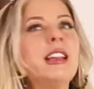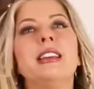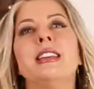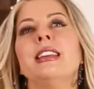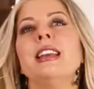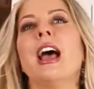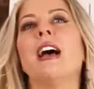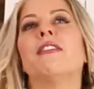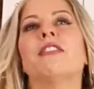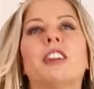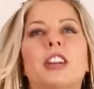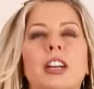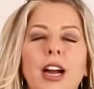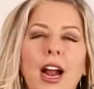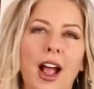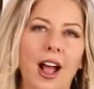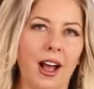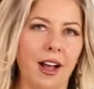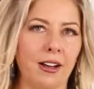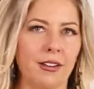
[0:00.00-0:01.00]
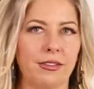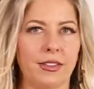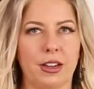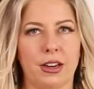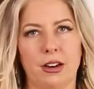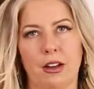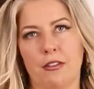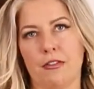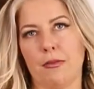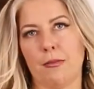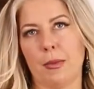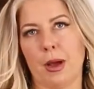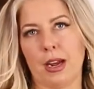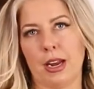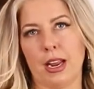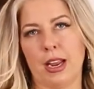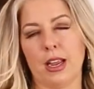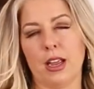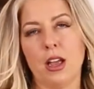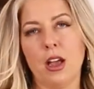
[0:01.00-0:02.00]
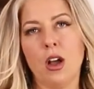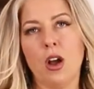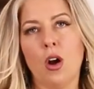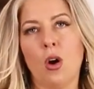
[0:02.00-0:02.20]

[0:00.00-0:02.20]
never have enough money